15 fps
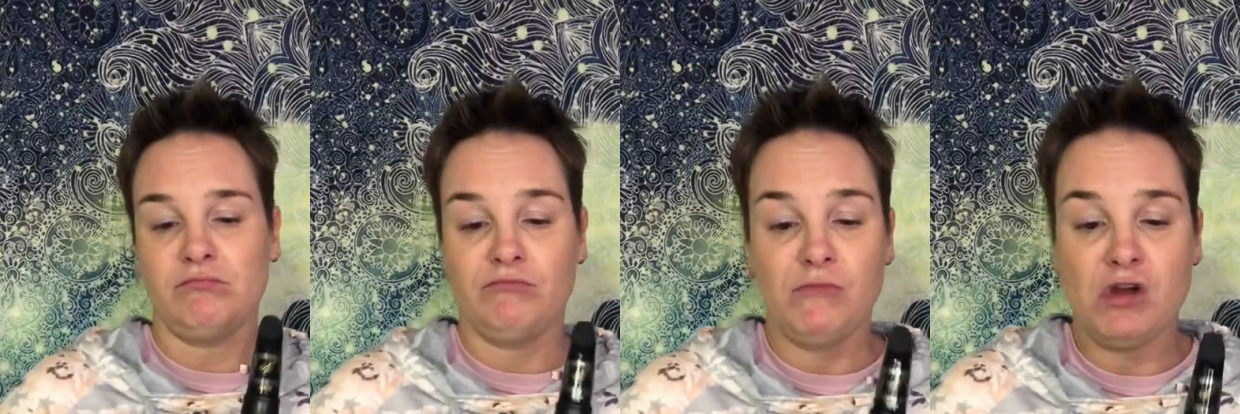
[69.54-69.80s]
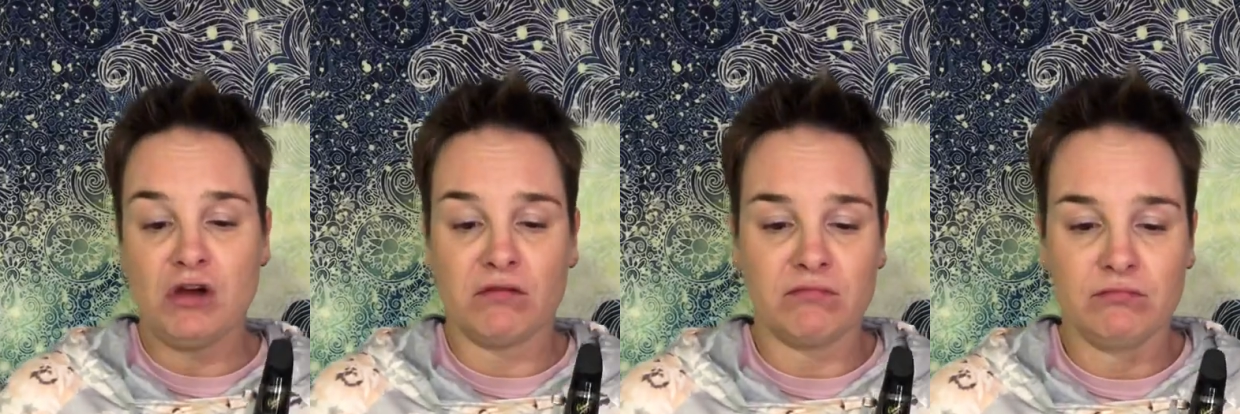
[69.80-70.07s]

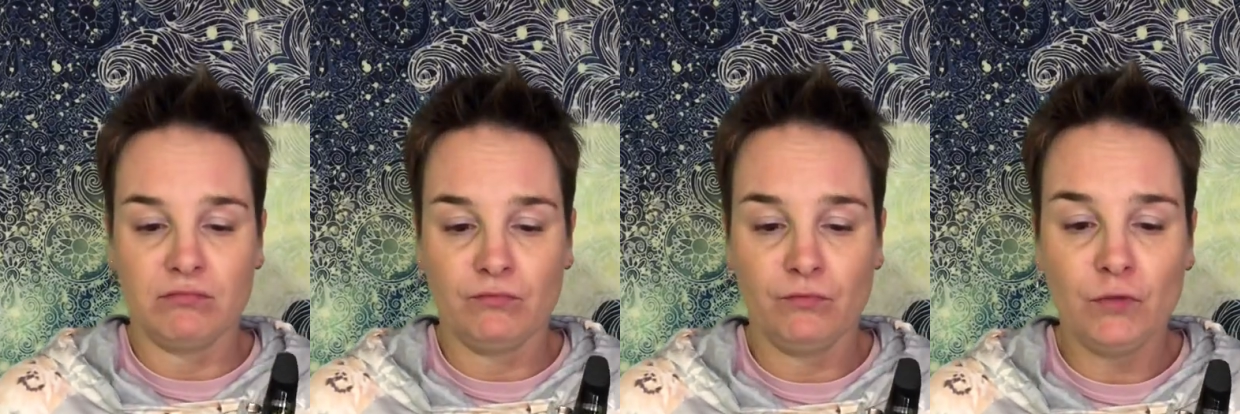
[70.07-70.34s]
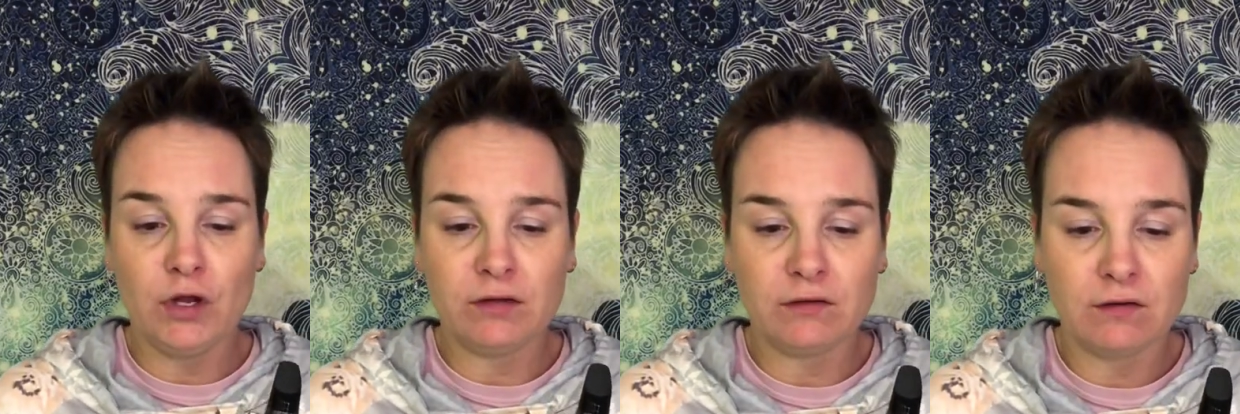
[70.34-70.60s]
yeah,
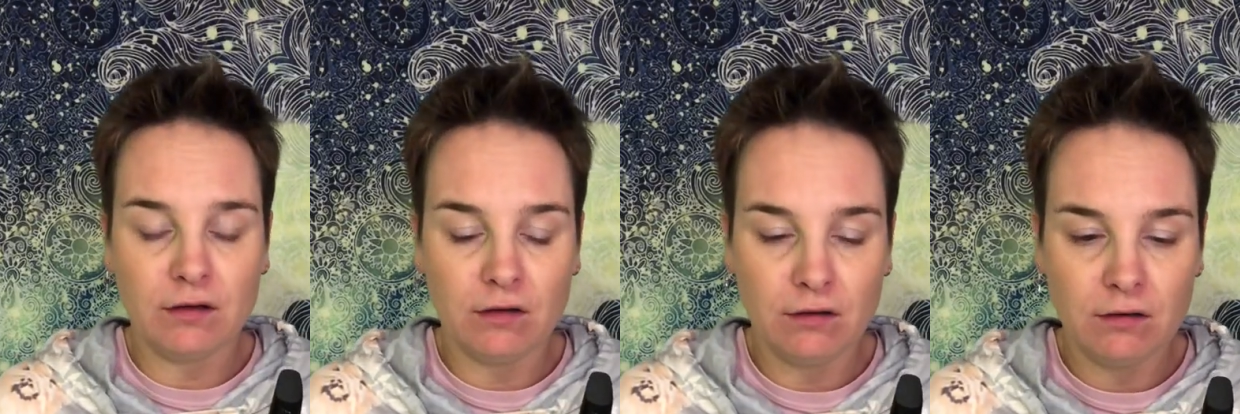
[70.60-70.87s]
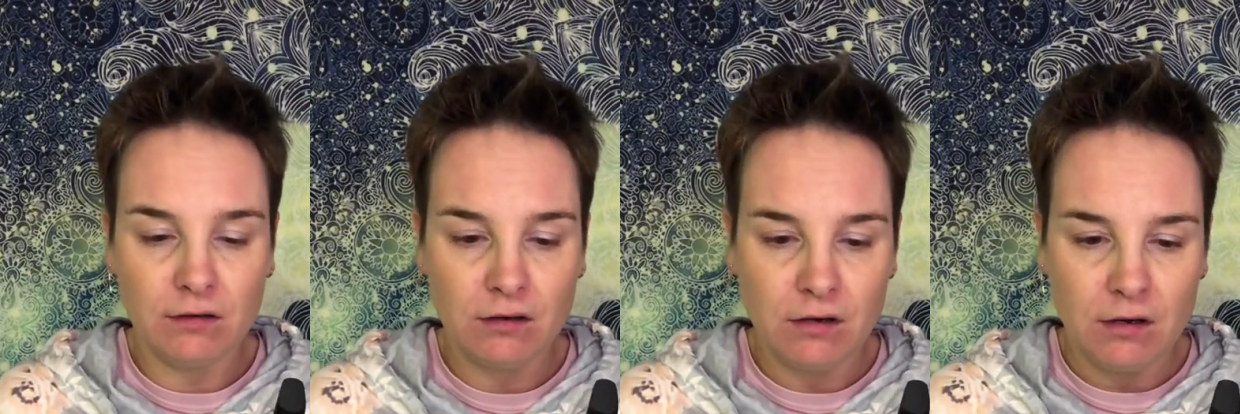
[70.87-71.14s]
not
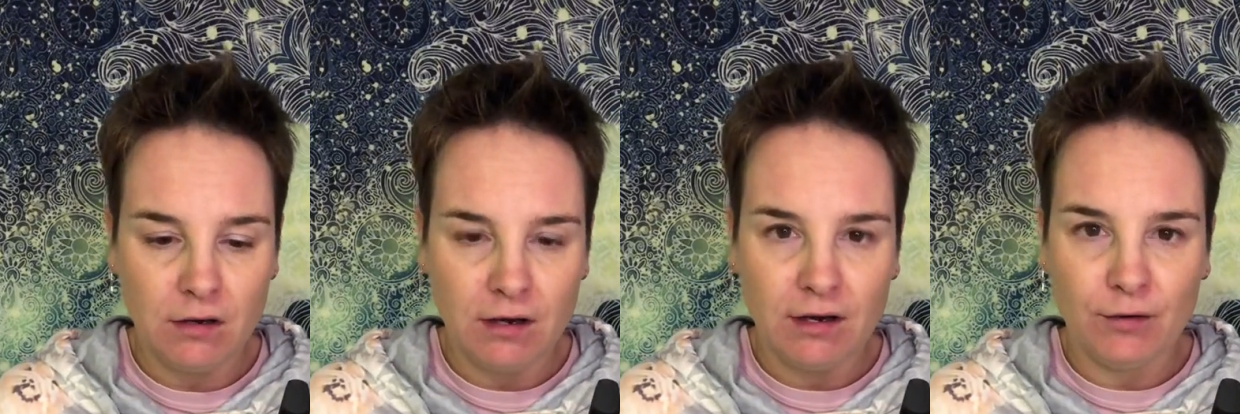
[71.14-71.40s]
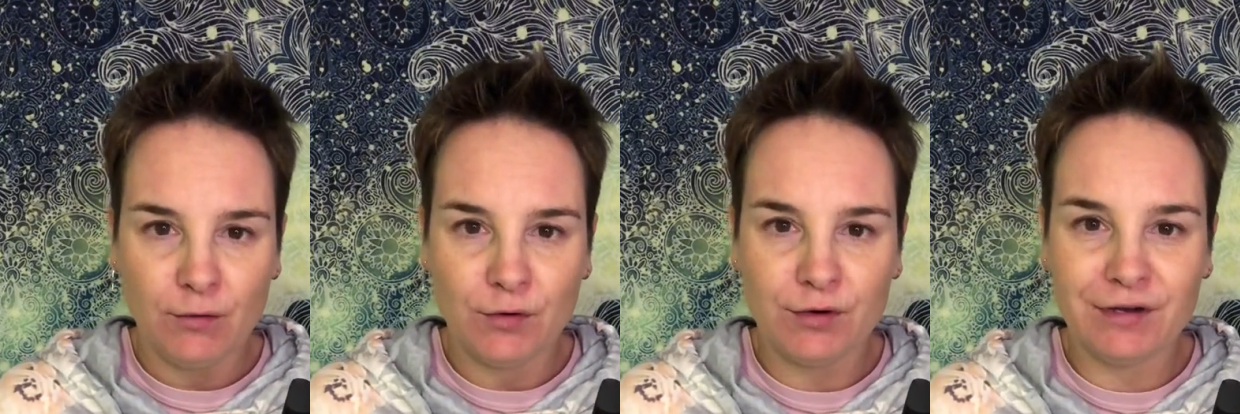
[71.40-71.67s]

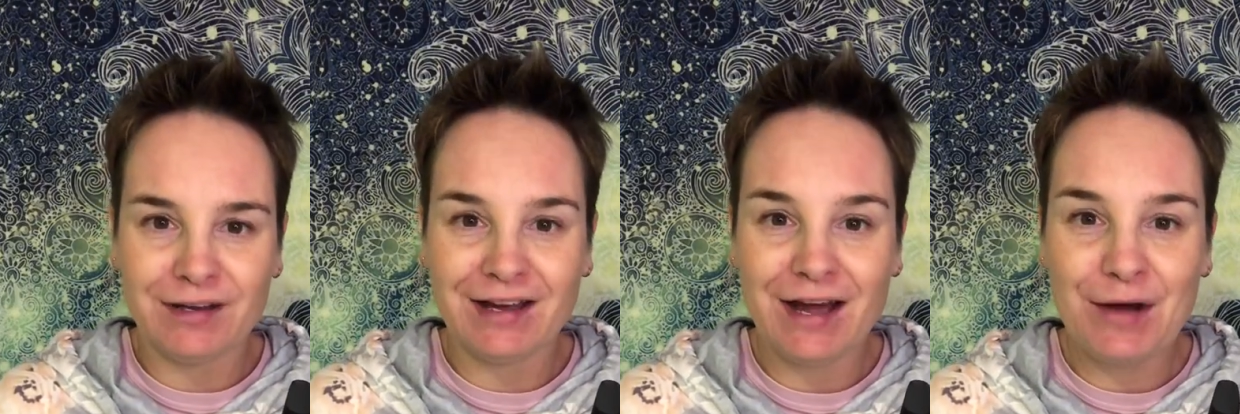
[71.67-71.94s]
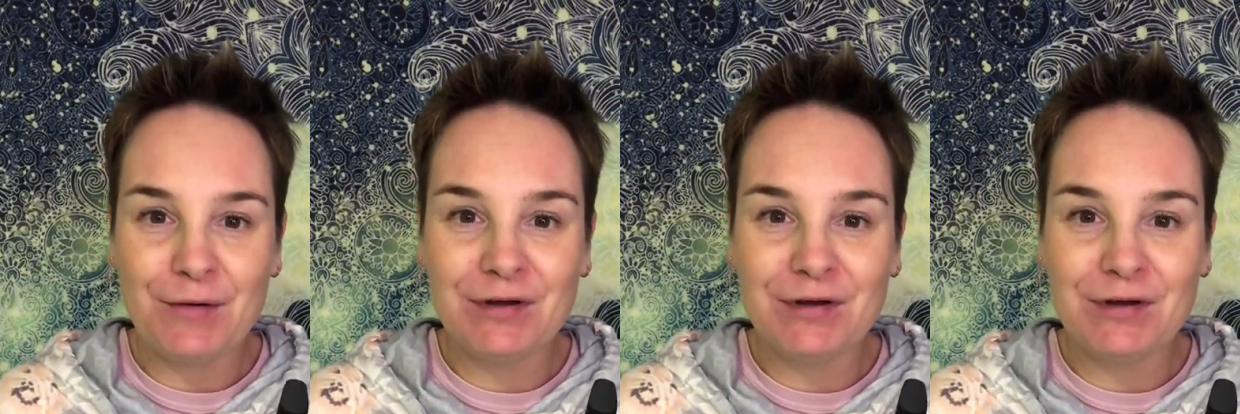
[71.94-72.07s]
I